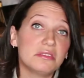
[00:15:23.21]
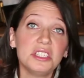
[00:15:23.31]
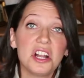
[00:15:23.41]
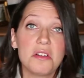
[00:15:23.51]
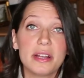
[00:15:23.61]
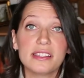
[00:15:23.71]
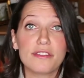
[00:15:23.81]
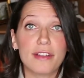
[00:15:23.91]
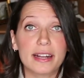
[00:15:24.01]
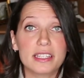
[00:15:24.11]
you know, it's
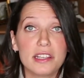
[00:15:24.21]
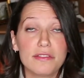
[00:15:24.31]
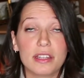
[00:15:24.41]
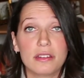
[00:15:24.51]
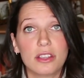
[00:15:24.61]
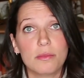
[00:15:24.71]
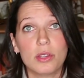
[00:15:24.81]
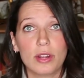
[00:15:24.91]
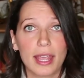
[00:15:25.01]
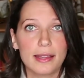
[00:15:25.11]
effective. It
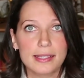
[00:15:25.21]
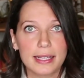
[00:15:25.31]
communicates